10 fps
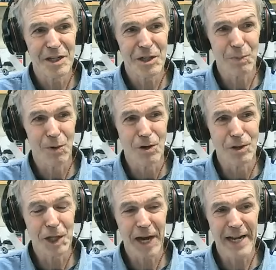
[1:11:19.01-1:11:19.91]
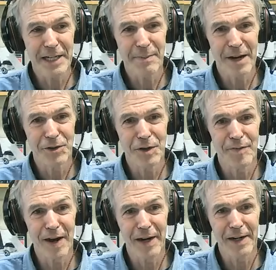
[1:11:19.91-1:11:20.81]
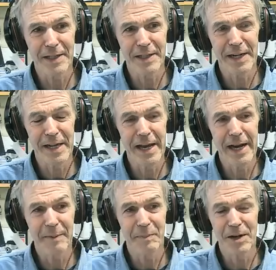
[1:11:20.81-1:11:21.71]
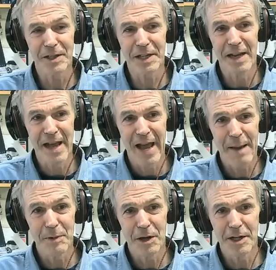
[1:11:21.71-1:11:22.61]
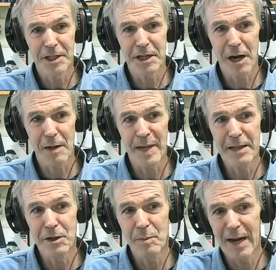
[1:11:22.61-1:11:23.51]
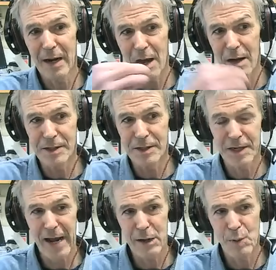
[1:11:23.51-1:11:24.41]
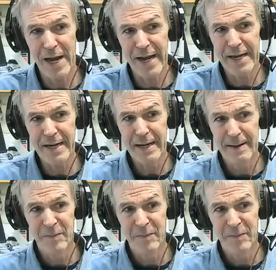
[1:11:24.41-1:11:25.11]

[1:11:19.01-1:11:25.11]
small trace amounts of virus in the air because I'm going to suck them into my lungs right away